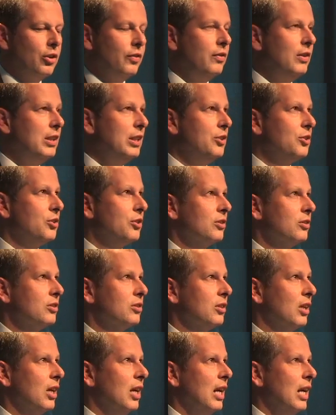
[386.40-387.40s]
of
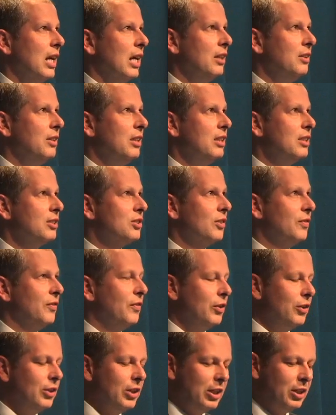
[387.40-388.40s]
lesions. And here's a
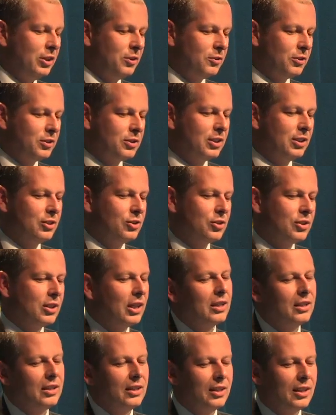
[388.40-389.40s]
very interesting
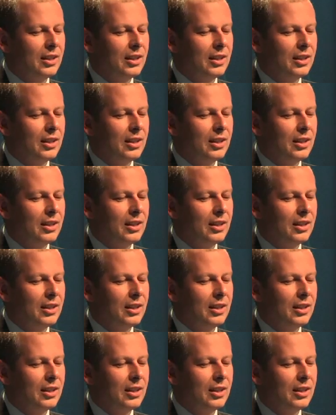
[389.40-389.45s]
study